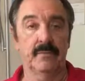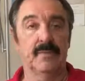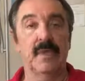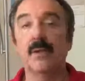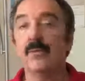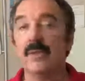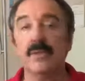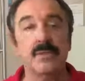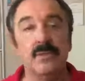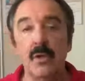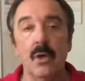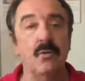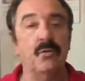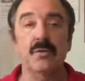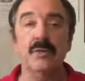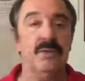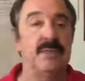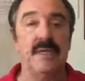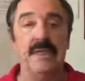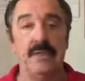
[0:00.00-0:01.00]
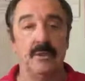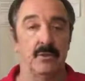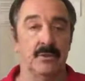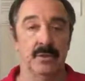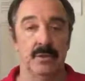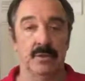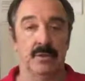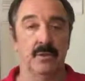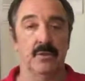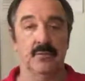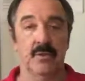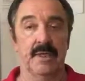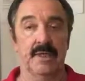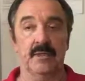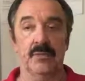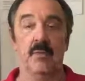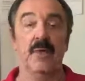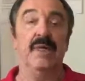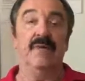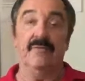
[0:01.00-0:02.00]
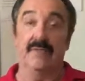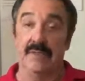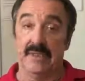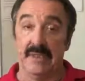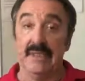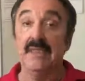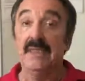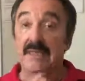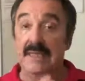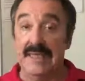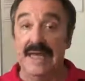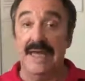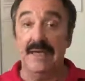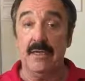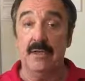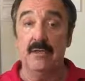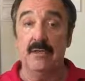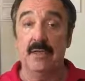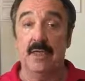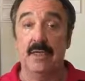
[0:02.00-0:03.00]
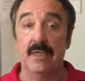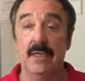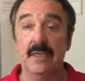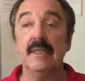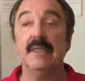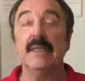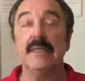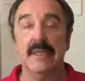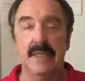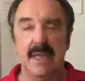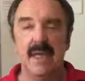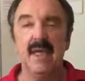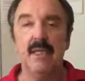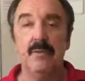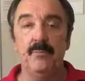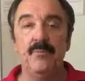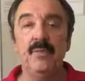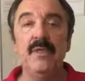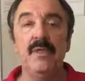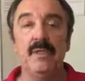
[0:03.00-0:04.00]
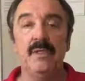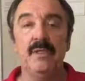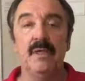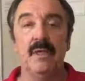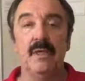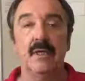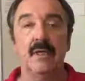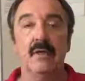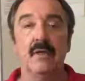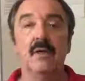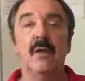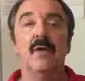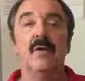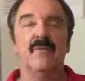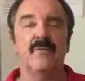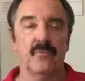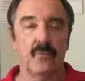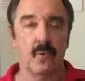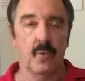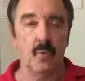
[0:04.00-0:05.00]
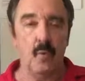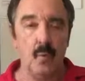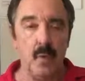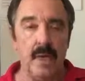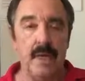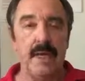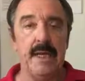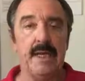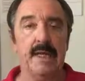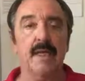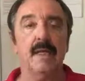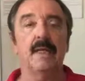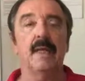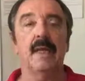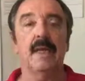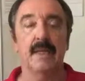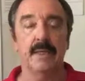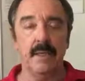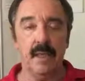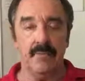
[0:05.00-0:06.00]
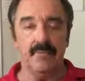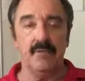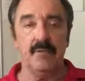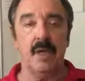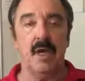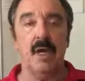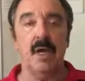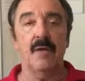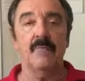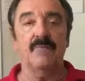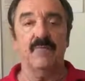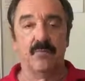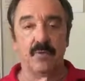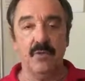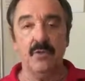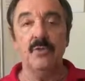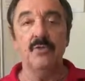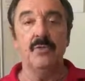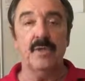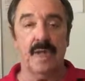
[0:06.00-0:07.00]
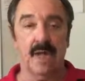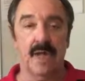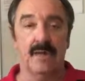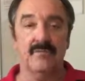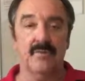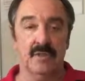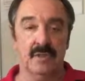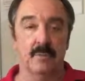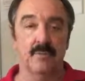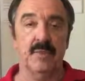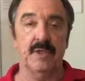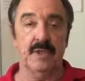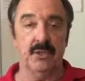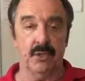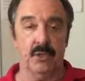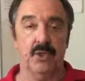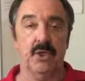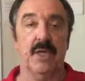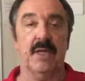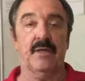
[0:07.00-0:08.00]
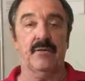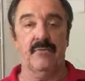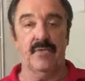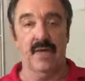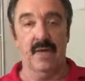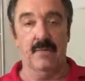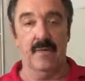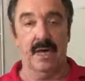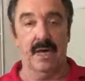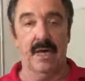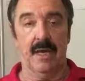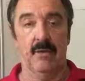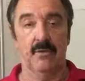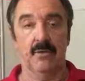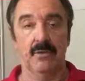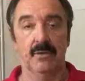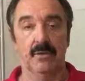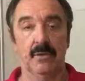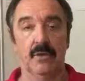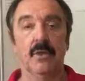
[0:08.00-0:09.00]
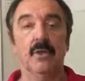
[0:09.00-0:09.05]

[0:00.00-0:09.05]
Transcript: There is no deal that's going to race away. If the deal is that good, it'll be there for a week, enough time for you to have somebody check them out.